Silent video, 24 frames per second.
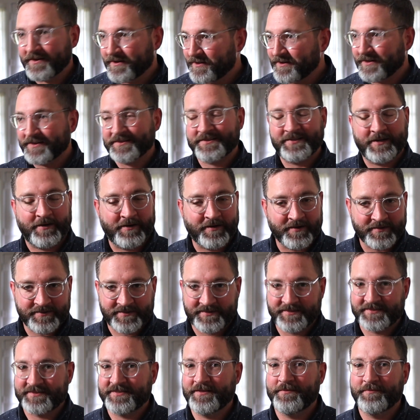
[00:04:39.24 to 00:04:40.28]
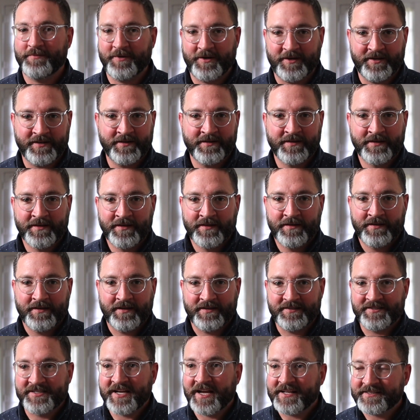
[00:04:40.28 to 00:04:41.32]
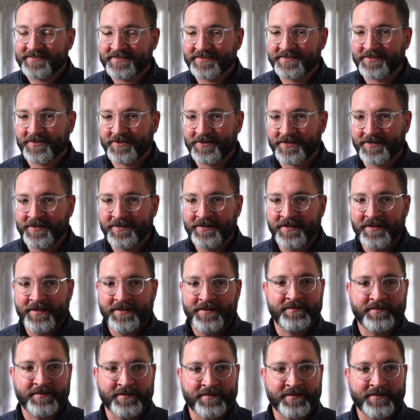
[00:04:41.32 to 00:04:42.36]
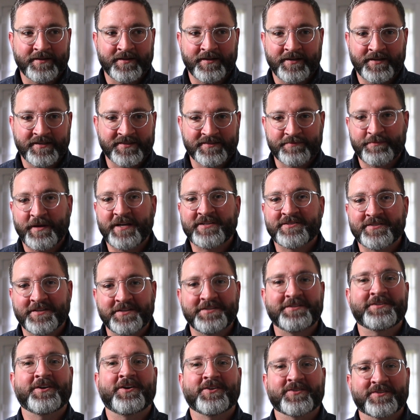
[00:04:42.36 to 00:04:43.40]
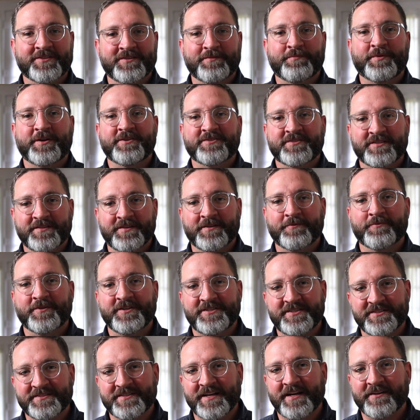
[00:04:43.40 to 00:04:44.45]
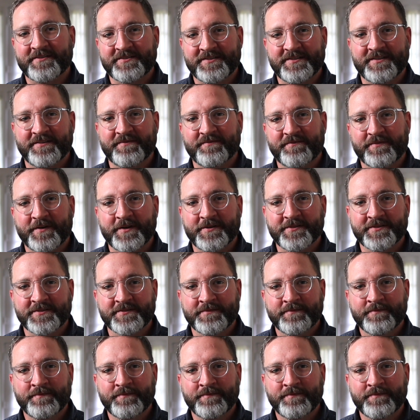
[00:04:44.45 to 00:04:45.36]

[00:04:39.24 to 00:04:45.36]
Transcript: they're going to talk to someone. And chances are they're going to especially talk to the person that reaches out to them first.